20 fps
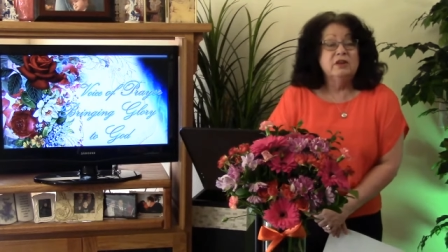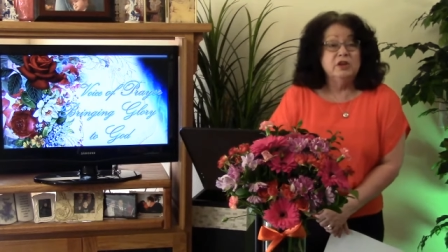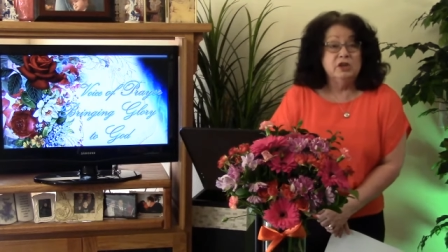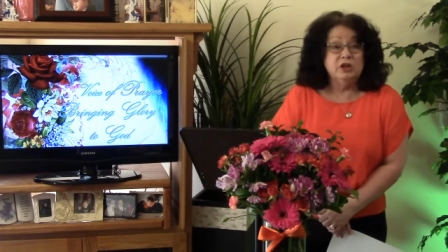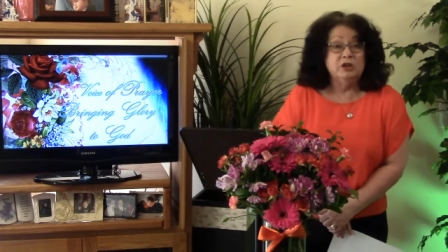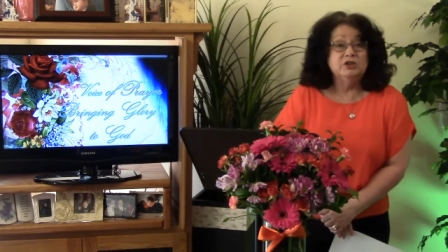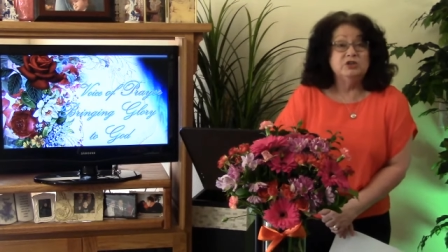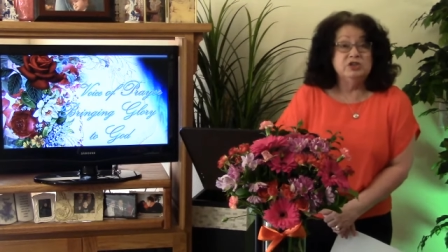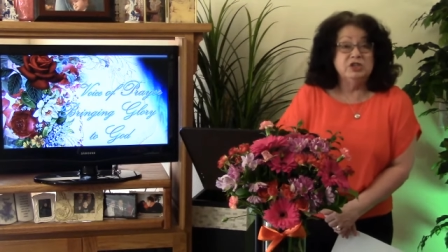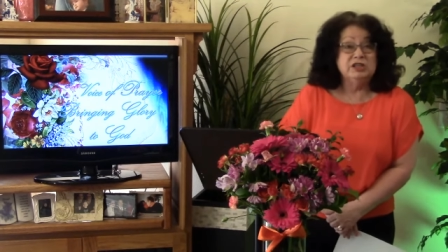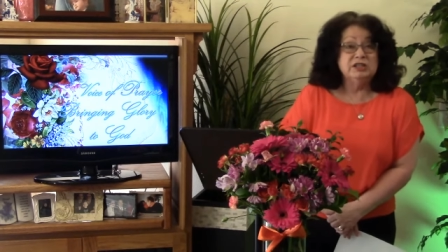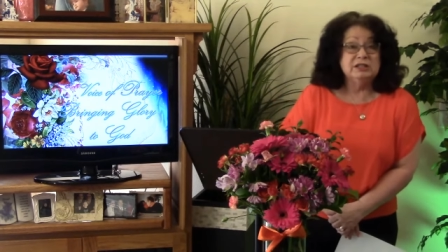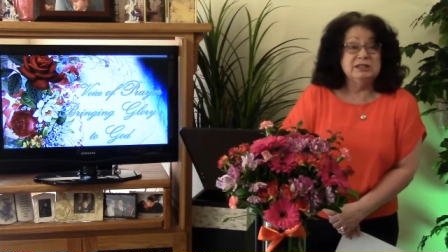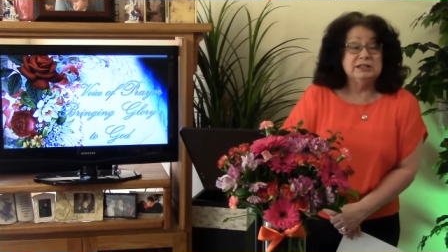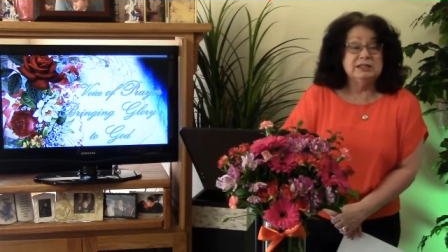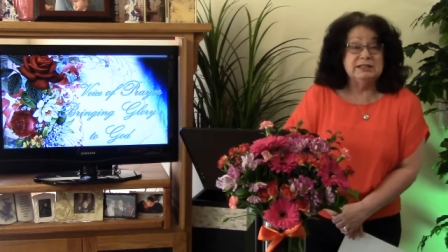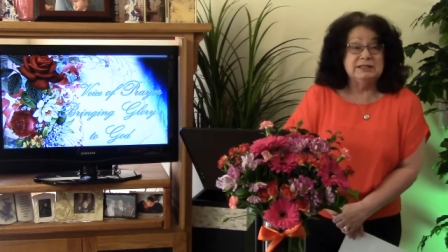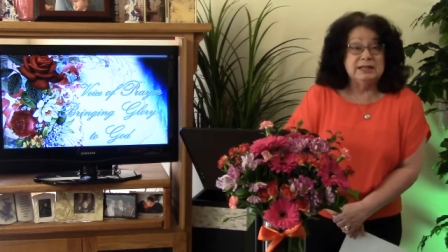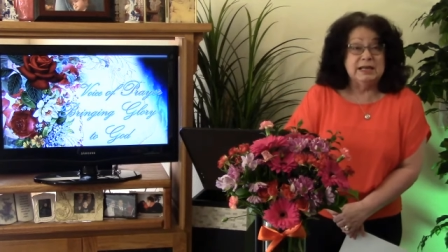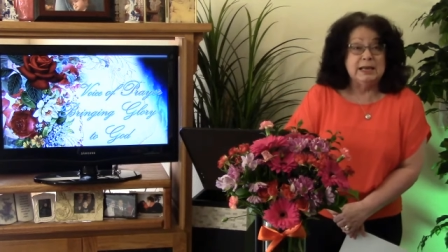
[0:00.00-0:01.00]
In
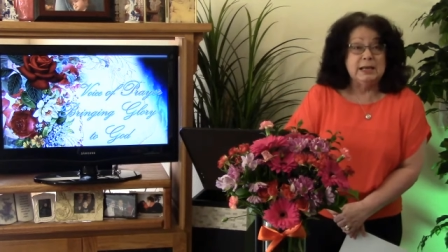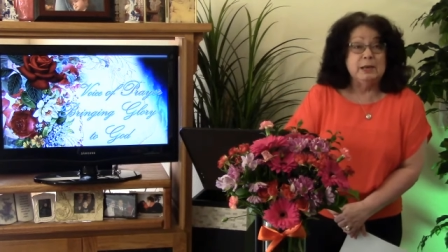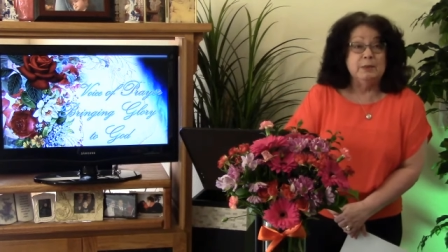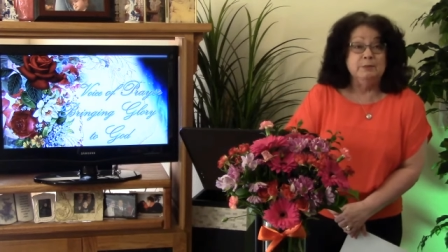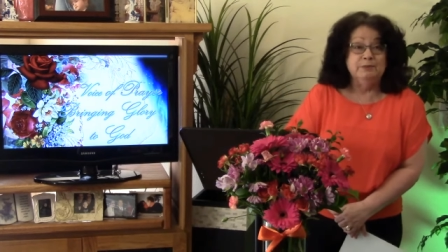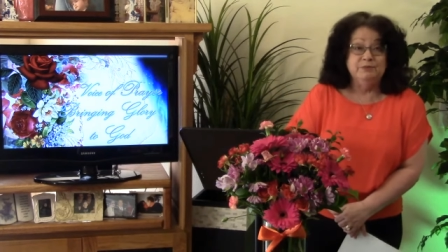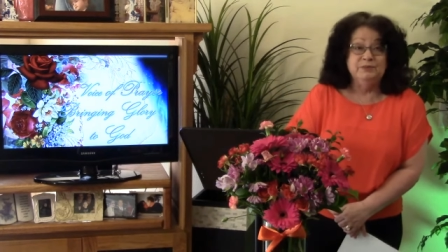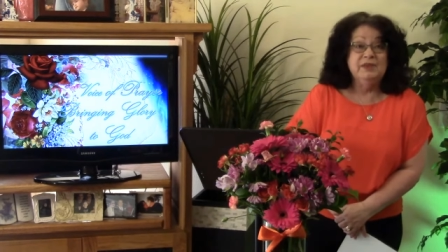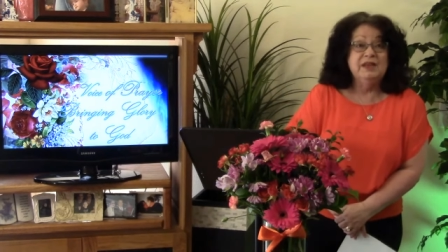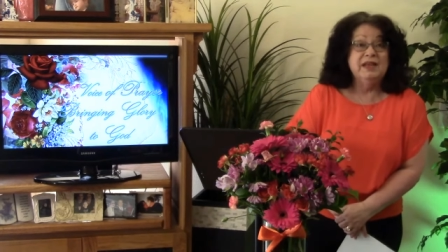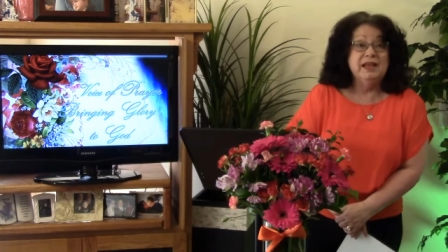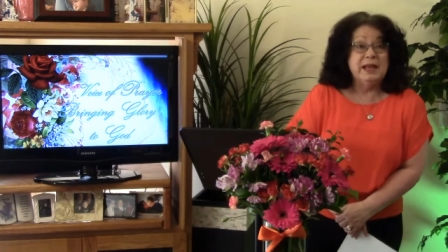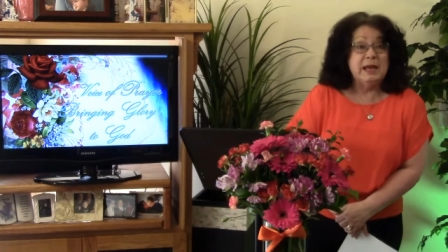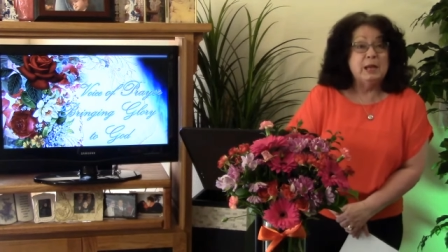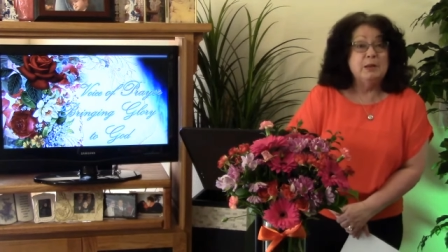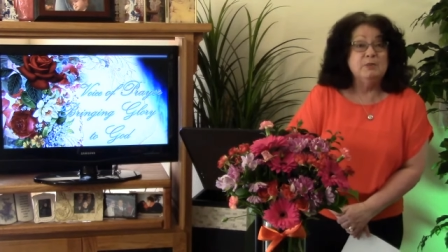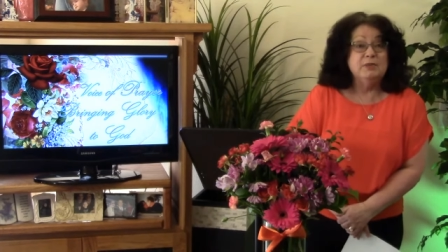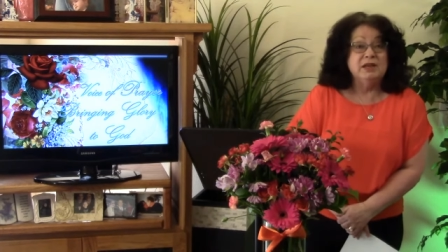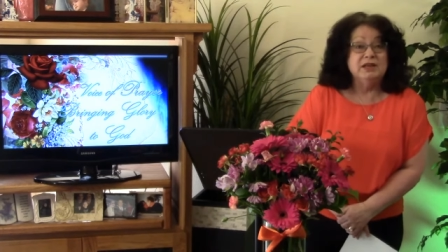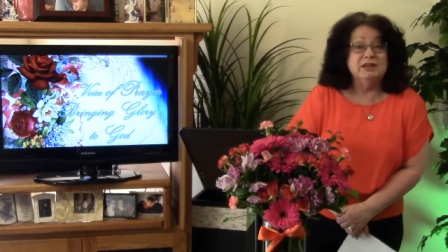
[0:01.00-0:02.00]
Jesus' name,
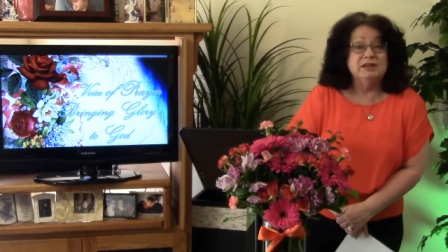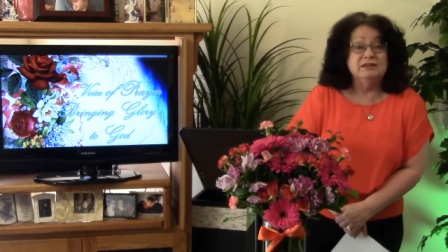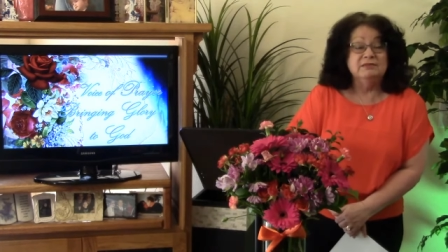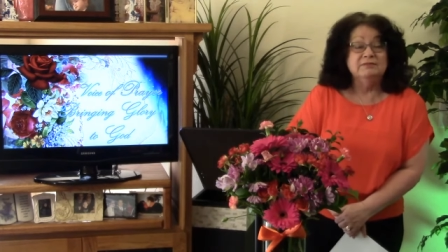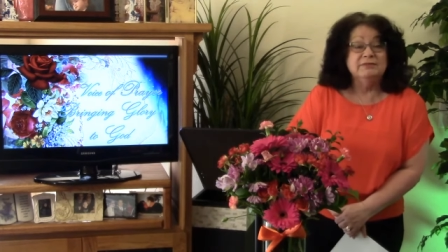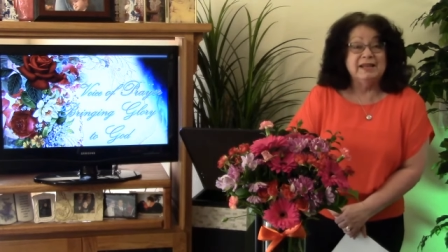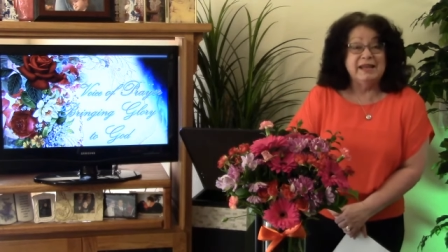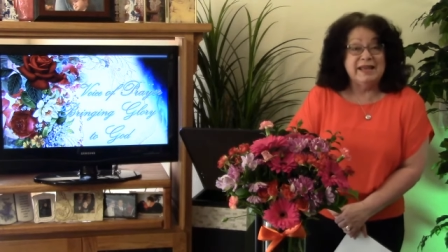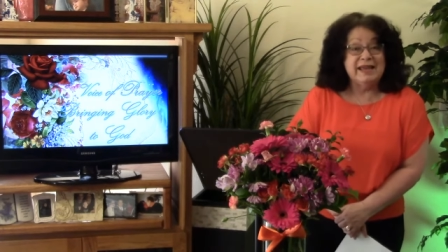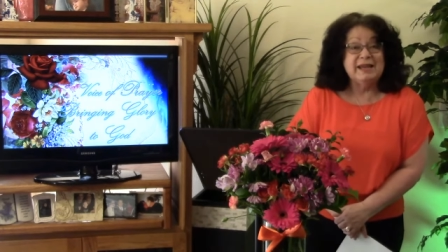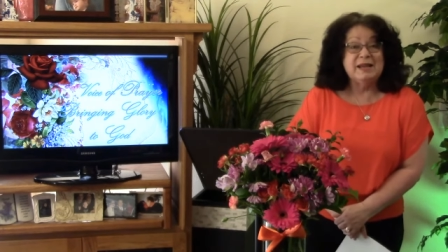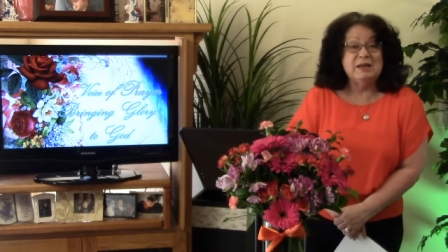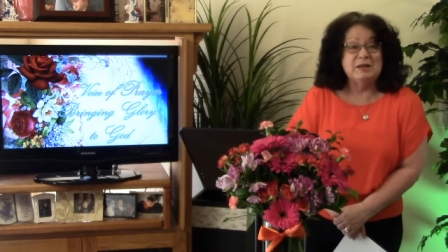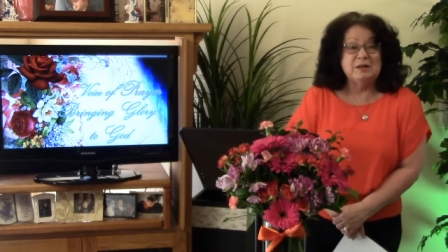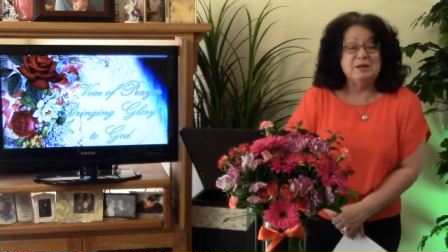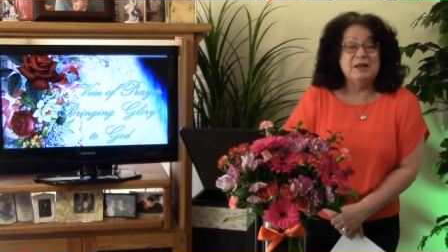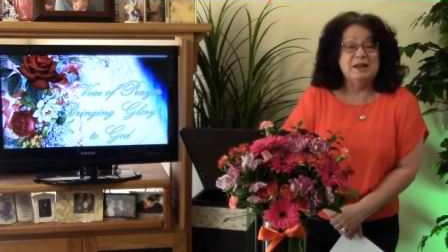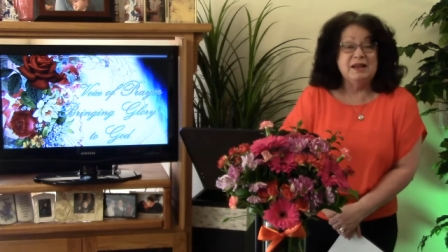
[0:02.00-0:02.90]
amen and an